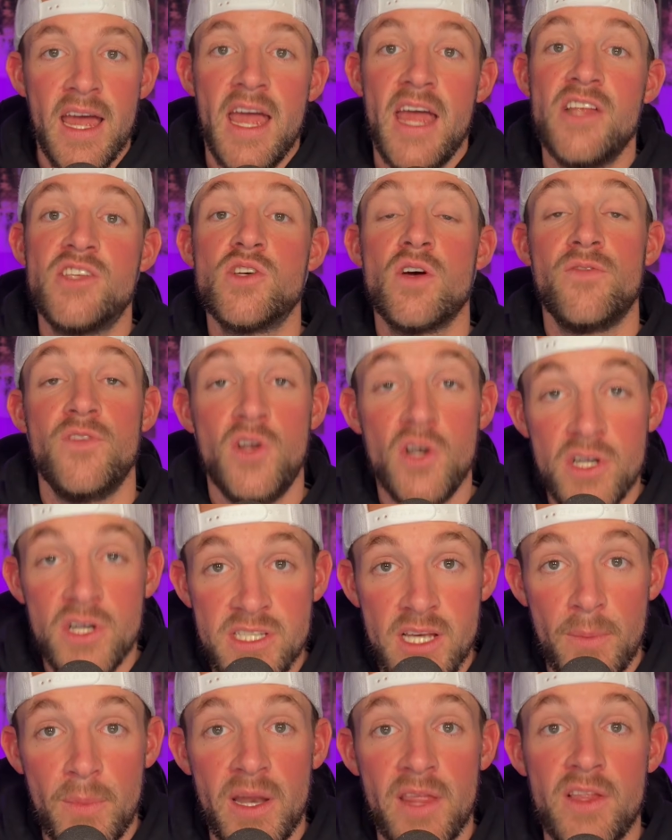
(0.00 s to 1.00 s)
And so if you're
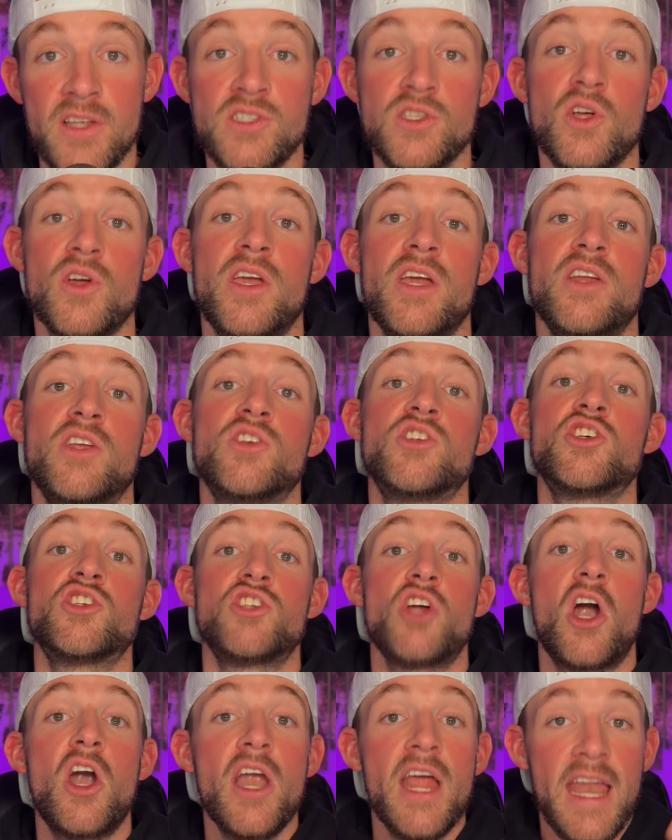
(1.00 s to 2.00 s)
somebody that's looking to
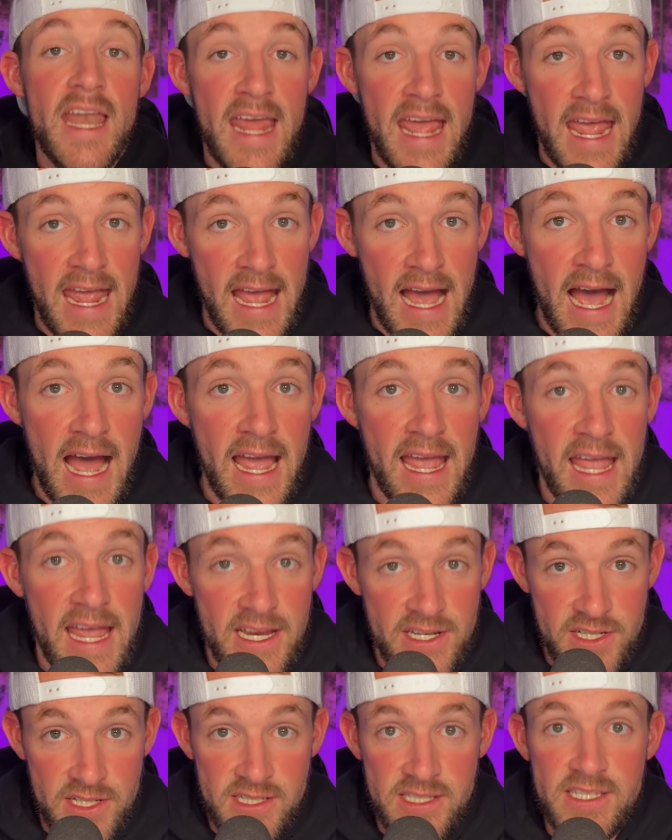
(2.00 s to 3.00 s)
start an AI
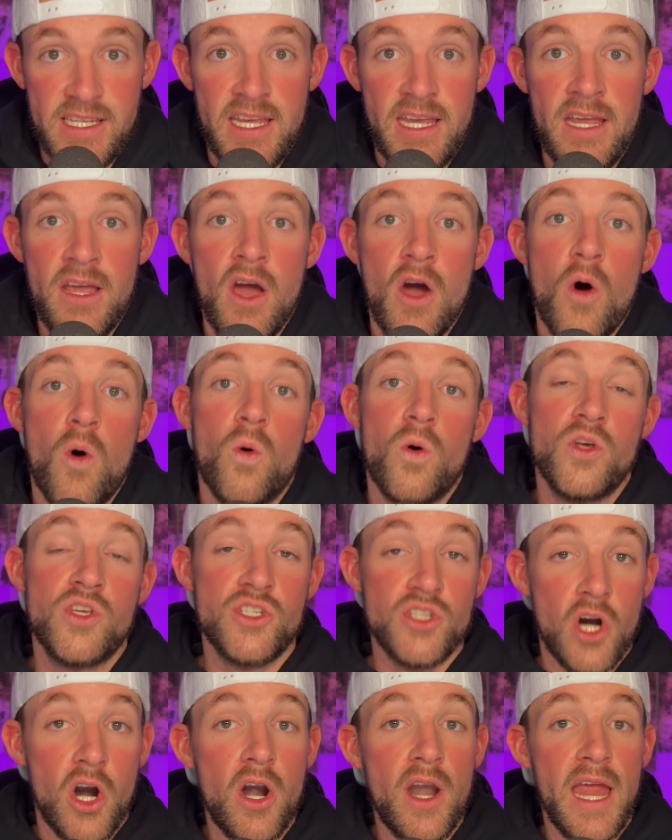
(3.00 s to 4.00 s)
agency or
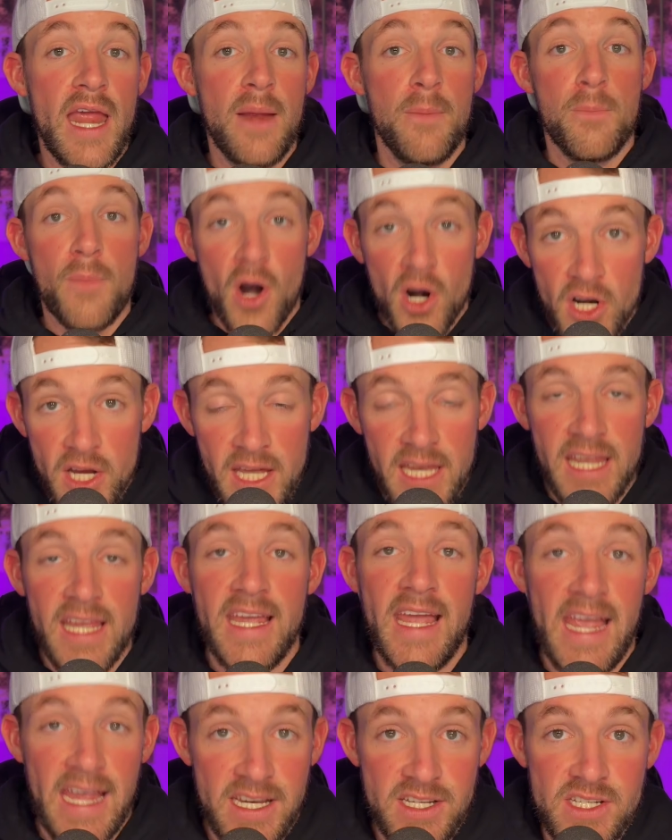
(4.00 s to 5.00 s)
start a
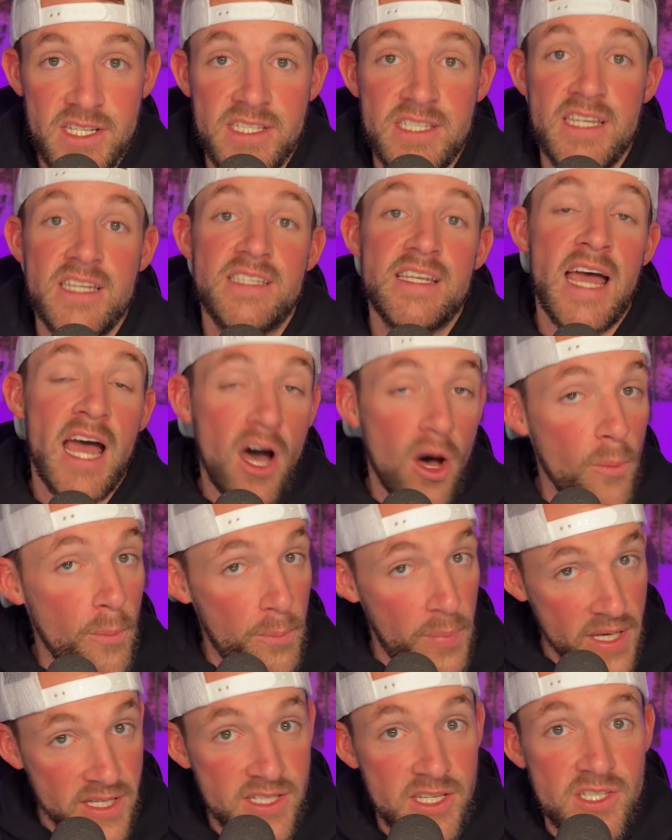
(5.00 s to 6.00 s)
marketing agency to
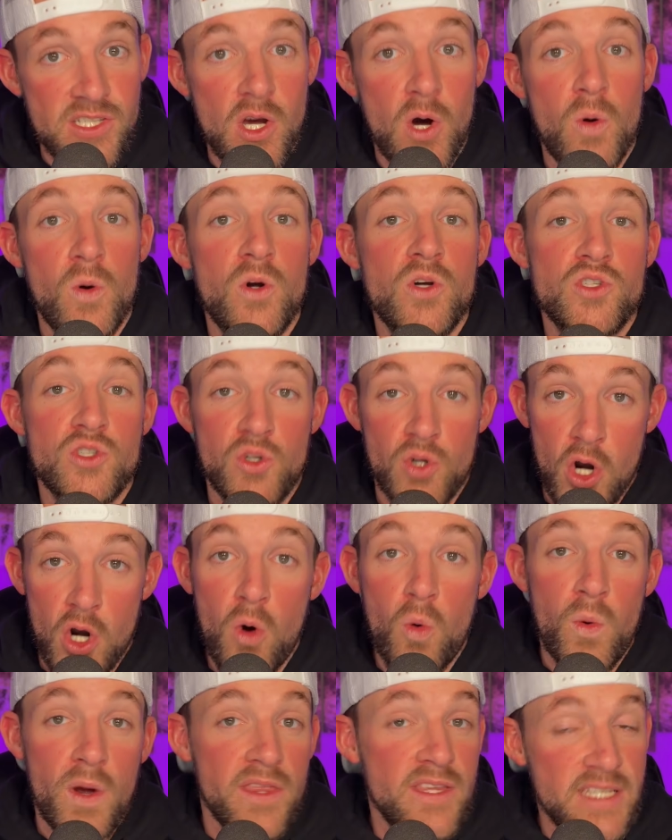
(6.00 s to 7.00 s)
help business owners
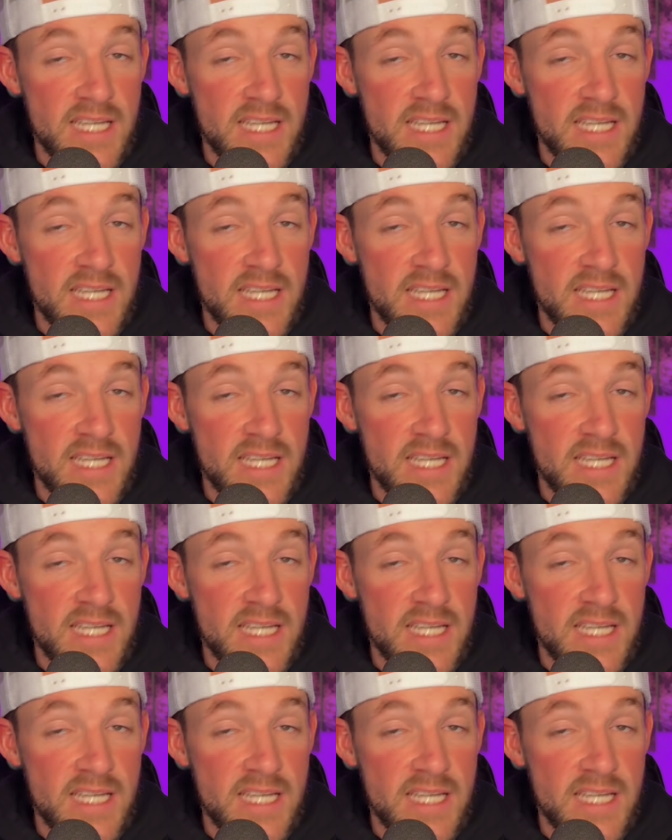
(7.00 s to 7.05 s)
grow with